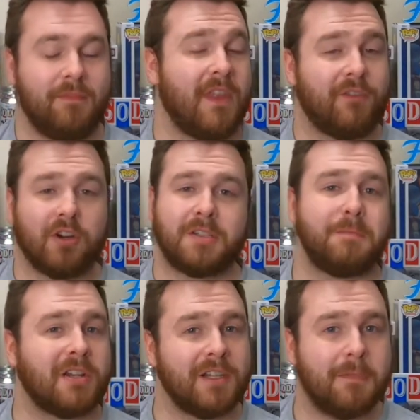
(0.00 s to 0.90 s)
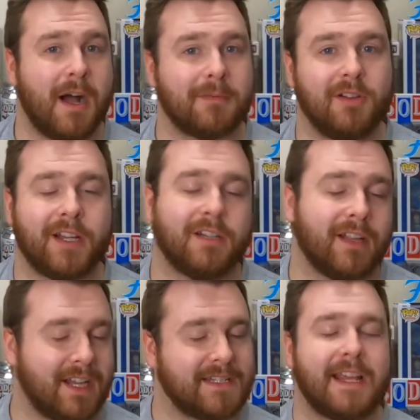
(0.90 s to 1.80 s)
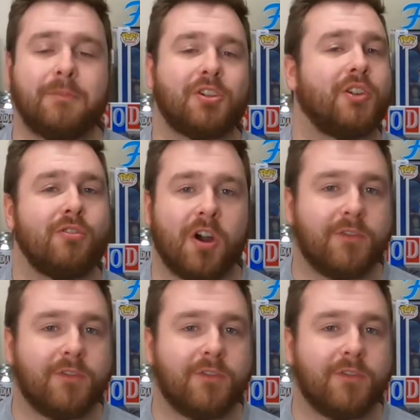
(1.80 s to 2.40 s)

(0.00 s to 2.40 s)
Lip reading: If you're especially a pop collector, like I said, I'm sure you are.